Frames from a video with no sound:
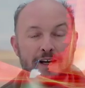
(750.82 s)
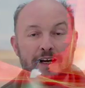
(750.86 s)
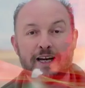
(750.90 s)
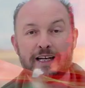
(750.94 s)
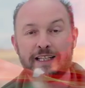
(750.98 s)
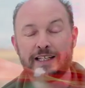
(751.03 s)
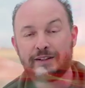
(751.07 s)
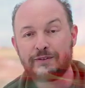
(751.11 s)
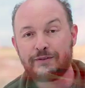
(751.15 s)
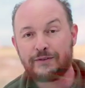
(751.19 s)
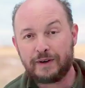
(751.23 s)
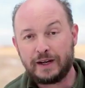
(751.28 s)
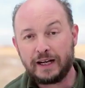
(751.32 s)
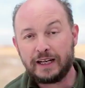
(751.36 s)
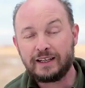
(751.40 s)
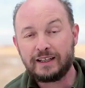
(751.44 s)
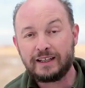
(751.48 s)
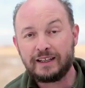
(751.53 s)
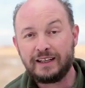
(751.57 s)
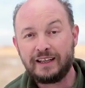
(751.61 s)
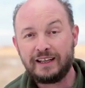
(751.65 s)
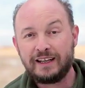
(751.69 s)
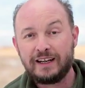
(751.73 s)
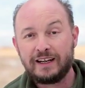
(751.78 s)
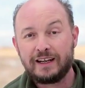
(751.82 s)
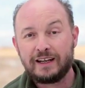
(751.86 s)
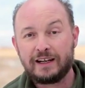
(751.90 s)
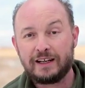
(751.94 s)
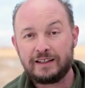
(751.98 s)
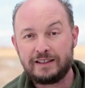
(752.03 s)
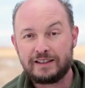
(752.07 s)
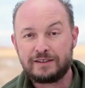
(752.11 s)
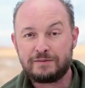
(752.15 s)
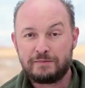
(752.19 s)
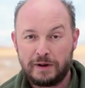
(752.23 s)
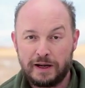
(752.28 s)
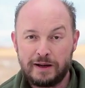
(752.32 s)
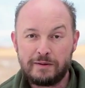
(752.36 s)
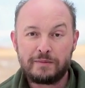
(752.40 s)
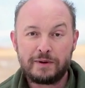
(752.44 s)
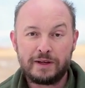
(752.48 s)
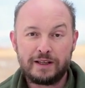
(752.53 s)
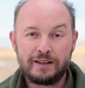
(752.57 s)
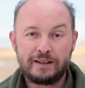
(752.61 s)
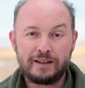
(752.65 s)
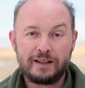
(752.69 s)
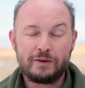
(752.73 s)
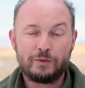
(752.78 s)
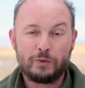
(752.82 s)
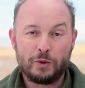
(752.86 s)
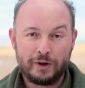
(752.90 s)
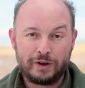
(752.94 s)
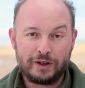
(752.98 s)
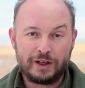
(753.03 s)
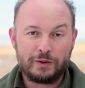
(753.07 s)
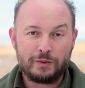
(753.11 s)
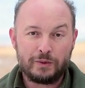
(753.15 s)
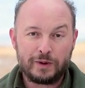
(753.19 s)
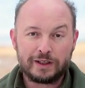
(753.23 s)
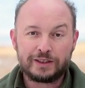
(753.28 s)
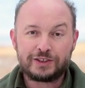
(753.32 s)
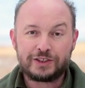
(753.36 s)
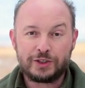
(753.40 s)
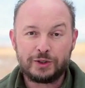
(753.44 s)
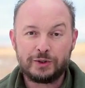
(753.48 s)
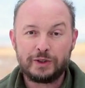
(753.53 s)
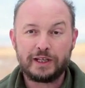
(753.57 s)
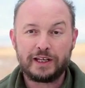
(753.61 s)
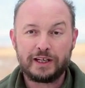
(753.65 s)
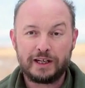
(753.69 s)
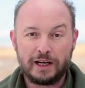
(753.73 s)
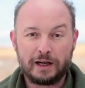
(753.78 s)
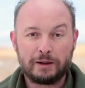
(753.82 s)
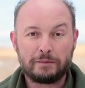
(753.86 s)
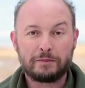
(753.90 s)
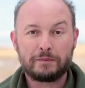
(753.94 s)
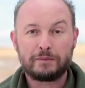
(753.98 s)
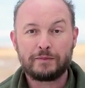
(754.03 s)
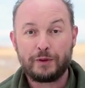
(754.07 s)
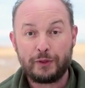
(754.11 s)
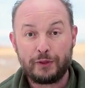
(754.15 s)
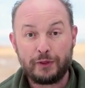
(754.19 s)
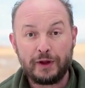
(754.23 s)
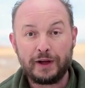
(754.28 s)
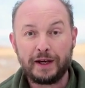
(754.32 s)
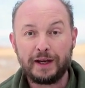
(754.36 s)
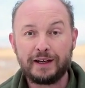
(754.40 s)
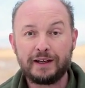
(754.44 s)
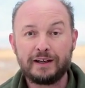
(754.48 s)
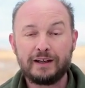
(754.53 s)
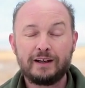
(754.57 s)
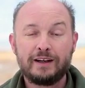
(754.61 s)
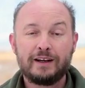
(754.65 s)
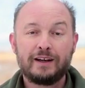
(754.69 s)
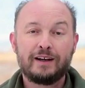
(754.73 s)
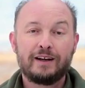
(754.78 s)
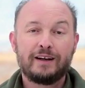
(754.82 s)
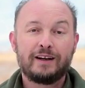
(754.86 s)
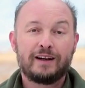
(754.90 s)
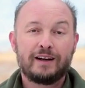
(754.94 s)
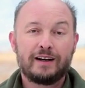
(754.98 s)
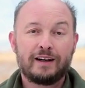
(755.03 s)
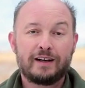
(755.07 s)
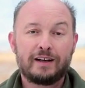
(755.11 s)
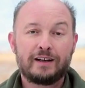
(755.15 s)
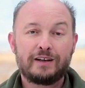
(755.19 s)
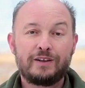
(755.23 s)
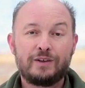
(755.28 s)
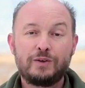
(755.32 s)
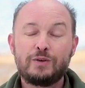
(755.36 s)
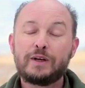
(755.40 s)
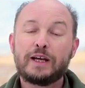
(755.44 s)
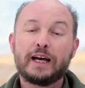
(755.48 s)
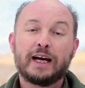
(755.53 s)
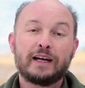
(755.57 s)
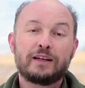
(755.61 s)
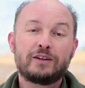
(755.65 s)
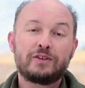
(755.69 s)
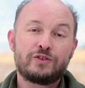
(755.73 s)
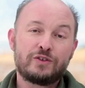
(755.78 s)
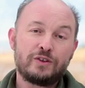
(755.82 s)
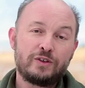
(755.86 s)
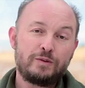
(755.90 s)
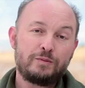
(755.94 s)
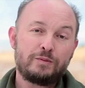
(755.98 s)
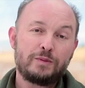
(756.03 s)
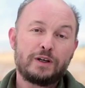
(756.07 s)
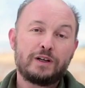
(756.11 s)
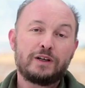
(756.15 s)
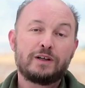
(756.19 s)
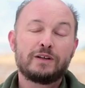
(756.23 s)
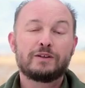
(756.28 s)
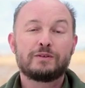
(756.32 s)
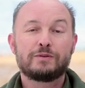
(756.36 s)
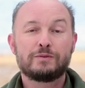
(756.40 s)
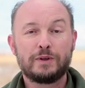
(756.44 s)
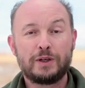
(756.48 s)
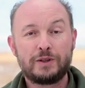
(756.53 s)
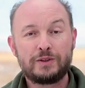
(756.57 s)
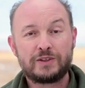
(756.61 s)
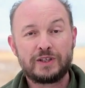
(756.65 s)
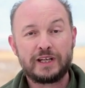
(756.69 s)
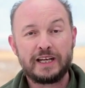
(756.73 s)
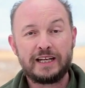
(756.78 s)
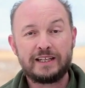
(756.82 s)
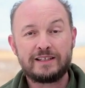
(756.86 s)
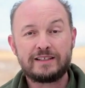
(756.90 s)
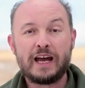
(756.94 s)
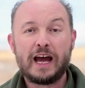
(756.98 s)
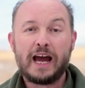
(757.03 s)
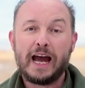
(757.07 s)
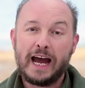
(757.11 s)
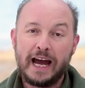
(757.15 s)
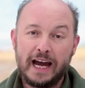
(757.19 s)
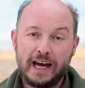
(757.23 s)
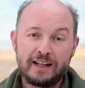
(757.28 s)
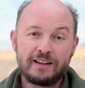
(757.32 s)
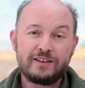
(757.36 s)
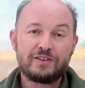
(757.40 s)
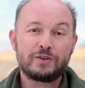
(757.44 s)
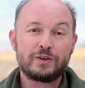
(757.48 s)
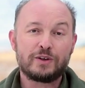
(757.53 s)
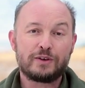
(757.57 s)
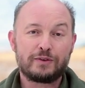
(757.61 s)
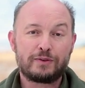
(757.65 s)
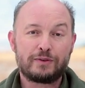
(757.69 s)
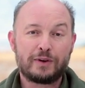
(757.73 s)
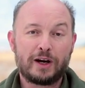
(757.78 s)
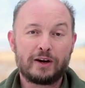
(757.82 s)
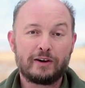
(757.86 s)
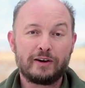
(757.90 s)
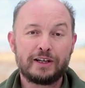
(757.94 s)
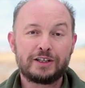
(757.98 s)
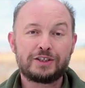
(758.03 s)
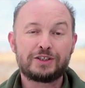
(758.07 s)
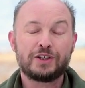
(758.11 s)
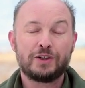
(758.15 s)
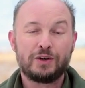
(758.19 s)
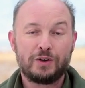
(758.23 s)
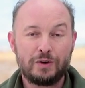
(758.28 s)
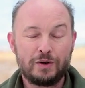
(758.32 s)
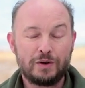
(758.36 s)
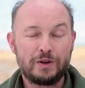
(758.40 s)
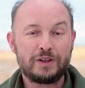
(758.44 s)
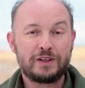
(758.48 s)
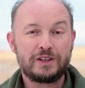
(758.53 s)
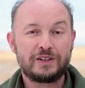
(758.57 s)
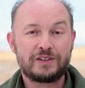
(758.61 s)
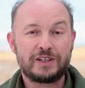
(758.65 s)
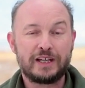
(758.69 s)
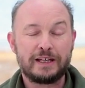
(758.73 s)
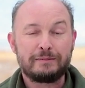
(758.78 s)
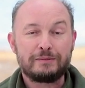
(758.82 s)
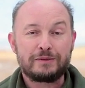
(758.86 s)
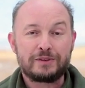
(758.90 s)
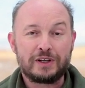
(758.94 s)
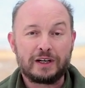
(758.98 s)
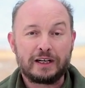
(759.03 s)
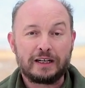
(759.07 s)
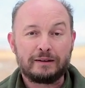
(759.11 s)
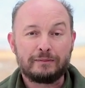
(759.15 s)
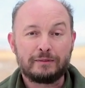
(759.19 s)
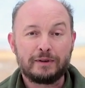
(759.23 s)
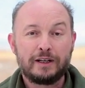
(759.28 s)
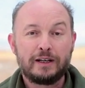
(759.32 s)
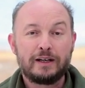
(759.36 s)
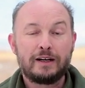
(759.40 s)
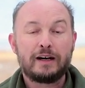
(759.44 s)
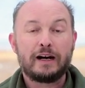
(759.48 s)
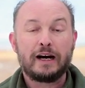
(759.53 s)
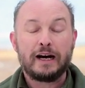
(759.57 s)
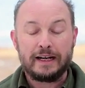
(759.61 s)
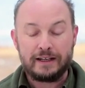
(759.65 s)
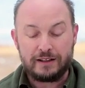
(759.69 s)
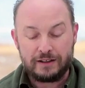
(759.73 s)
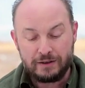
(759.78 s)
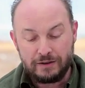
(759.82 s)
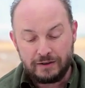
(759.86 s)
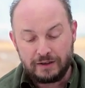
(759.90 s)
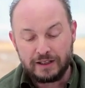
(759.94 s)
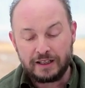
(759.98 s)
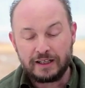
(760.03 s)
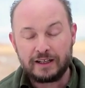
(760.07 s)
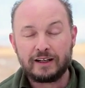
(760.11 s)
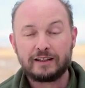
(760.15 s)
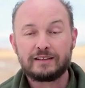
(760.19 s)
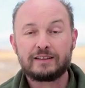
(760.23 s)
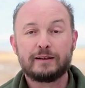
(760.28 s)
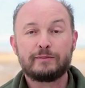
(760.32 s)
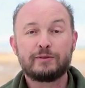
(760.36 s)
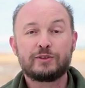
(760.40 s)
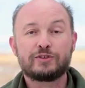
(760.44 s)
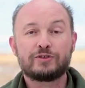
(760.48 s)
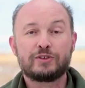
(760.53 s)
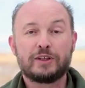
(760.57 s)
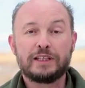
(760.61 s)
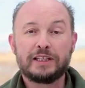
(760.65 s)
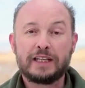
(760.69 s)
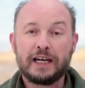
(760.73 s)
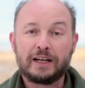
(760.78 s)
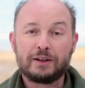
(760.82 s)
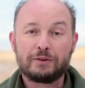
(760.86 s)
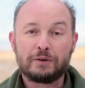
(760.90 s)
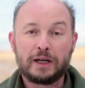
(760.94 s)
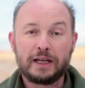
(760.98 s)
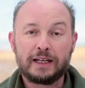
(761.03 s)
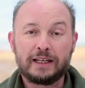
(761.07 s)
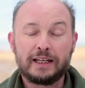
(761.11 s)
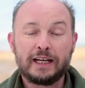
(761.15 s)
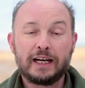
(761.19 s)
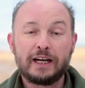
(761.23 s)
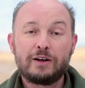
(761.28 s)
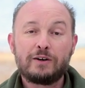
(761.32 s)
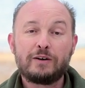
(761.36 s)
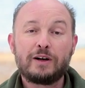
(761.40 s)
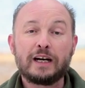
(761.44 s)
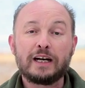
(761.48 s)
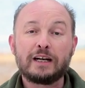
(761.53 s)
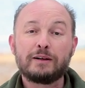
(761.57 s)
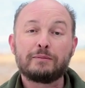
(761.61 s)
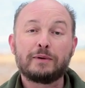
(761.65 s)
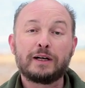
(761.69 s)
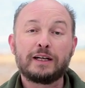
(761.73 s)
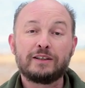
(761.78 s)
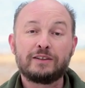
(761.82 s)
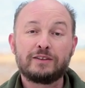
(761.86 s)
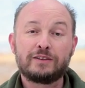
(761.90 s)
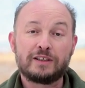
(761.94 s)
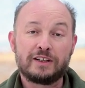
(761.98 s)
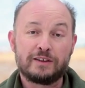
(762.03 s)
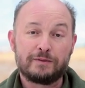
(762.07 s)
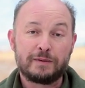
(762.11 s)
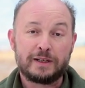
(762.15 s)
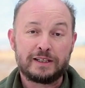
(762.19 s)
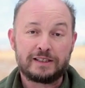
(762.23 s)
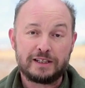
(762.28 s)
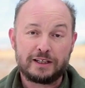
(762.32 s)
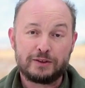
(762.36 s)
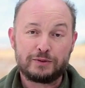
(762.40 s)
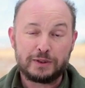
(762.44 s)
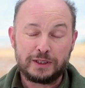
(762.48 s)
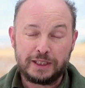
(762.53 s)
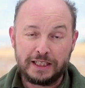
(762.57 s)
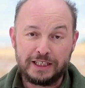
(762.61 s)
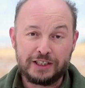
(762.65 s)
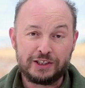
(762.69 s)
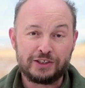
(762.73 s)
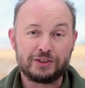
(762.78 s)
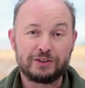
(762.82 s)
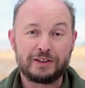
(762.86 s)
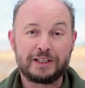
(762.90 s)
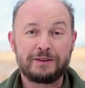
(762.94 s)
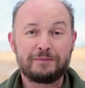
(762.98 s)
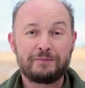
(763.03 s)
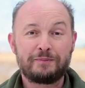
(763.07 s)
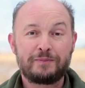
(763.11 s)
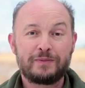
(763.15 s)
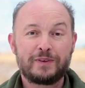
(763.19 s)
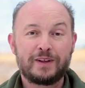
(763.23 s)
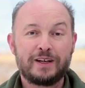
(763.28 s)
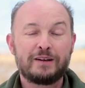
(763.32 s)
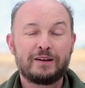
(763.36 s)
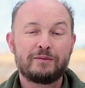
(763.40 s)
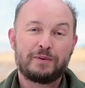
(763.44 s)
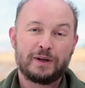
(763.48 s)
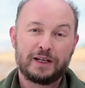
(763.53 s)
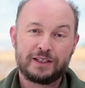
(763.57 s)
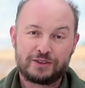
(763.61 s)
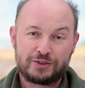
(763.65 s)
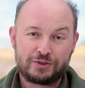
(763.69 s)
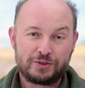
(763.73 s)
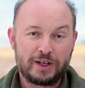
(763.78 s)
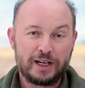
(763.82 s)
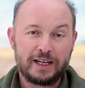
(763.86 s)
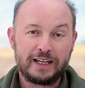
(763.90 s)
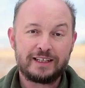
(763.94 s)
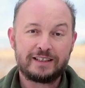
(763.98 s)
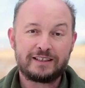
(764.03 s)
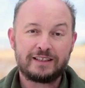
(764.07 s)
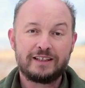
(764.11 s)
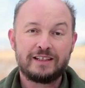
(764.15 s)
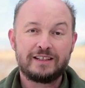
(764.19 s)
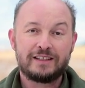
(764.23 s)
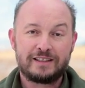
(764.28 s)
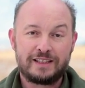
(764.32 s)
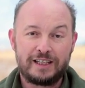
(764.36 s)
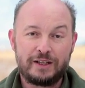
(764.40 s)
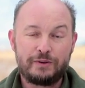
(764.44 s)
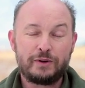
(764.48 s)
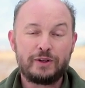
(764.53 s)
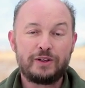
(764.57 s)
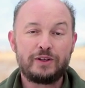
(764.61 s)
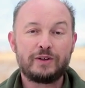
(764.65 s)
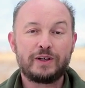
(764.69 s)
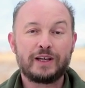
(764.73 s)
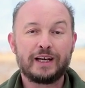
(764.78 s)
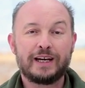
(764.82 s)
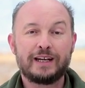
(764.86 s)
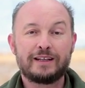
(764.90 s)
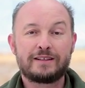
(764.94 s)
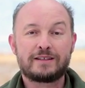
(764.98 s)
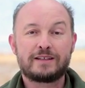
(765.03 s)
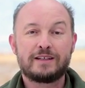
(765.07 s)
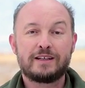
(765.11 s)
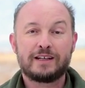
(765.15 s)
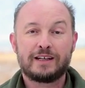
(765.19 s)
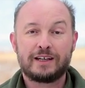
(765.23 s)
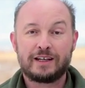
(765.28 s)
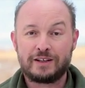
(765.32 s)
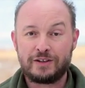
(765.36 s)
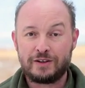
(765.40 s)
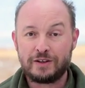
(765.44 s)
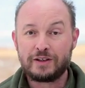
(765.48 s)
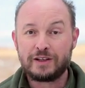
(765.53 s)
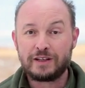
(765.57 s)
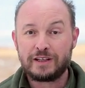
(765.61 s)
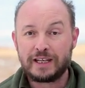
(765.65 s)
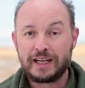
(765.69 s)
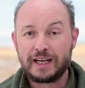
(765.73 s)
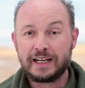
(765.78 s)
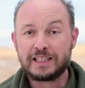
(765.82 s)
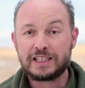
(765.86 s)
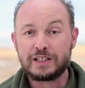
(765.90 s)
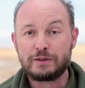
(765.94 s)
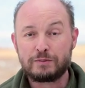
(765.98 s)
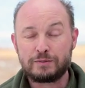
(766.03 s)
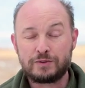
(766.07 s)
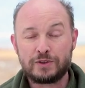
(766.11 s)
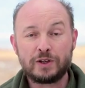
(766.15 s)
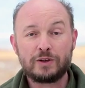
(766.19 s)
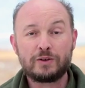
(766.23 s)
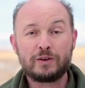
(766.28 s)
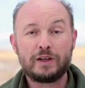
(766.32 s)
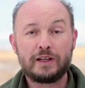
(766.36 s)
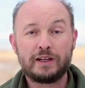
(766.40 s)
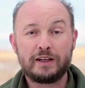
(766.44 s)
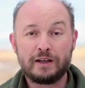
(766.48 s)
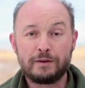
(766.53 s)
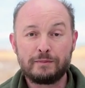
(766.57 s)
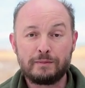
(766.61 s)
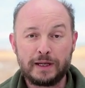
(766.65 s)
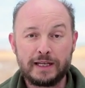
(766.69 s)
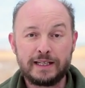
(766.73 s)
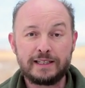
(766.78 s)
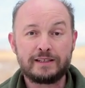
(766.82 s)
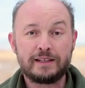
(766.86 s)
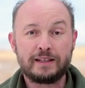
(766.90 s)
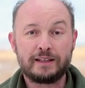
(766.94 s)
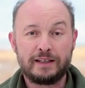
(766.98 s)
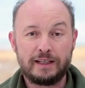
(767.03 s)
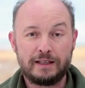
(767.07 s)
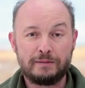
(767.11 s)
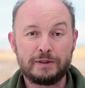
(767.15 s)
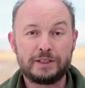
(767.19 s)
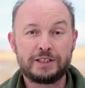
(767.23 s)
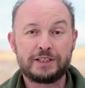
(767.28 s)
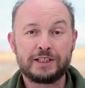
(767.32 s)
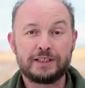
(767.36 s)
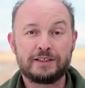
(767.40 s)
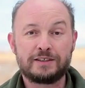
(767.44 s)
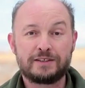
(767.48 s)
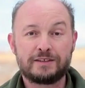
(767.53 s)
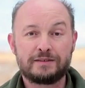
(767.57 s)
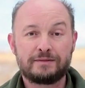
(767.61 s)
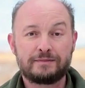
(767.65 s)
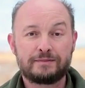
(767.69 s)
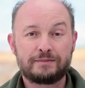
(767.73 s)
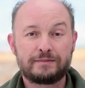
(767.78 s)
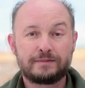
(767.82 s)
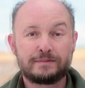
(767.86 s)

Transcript: And then finally, and this might be the walking while chewing gum thing, you can zoom, rotate and do a flourish all at the same time. I don't think I'll demonstrate that right now. I might give myself an injury. But try it, see what you get, and you're going to get some totally amazing images.